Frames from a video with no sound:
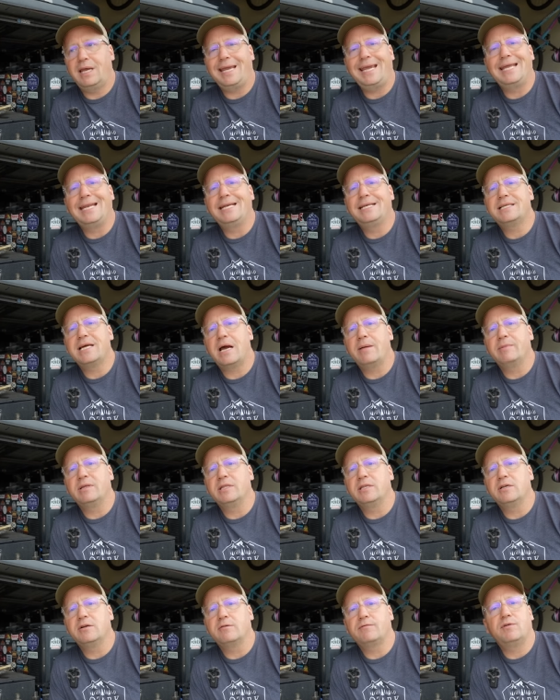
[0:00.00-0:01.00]
anytime
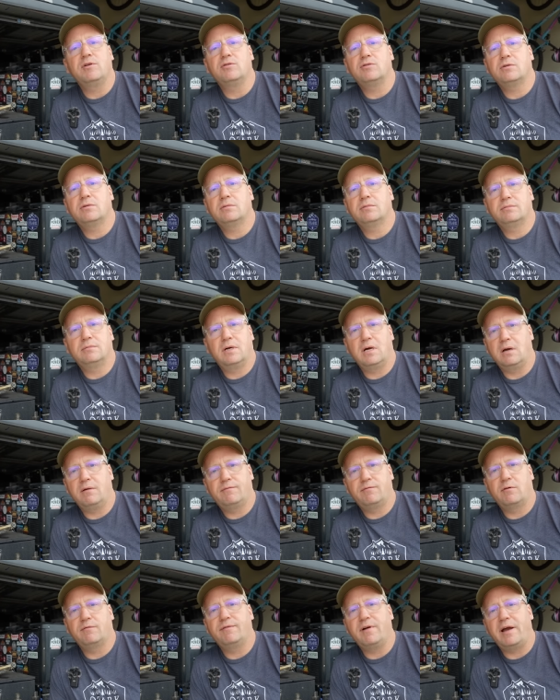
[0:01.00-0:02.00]
in the near future
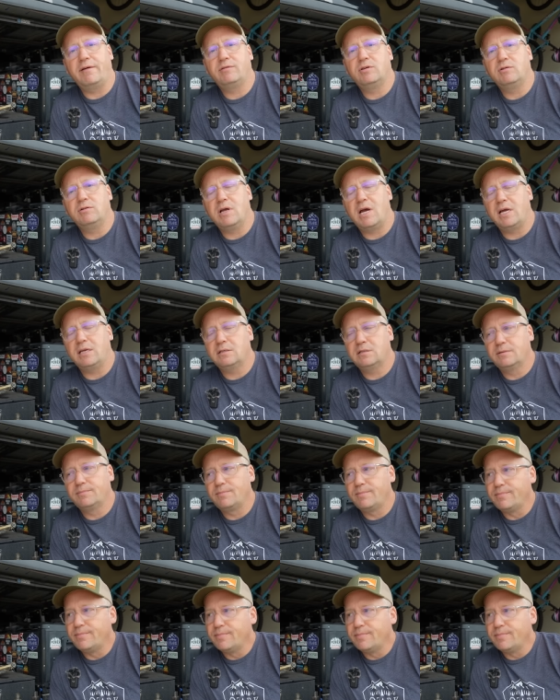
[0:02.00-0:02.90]
for 529s,